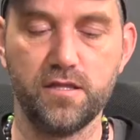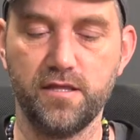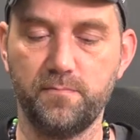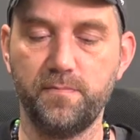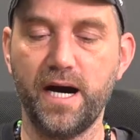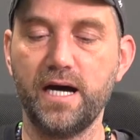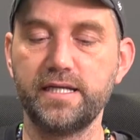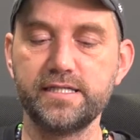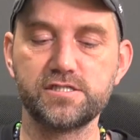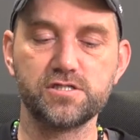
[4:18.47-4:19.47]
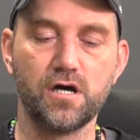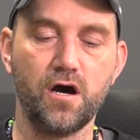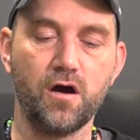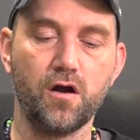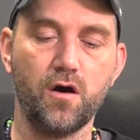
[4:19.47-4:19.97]
The bodies
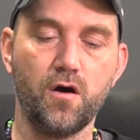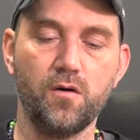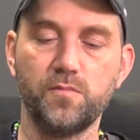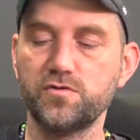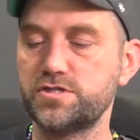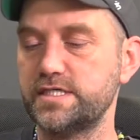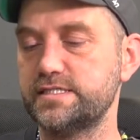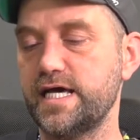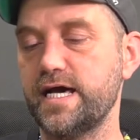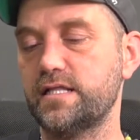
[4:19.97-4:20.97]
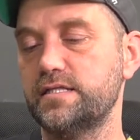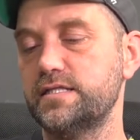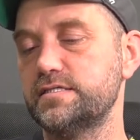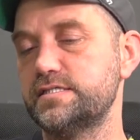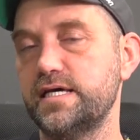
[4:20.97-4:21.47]
are almost exactly
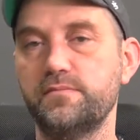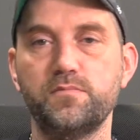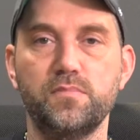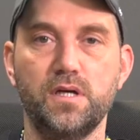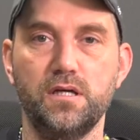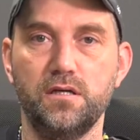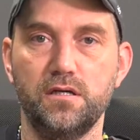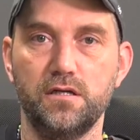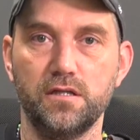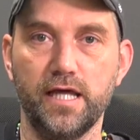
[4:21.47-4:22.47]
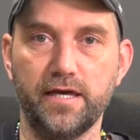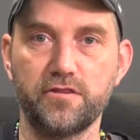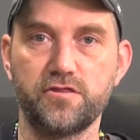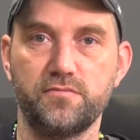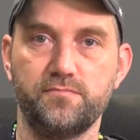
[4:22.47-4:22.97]
the same
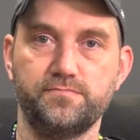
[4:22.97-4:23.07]
length.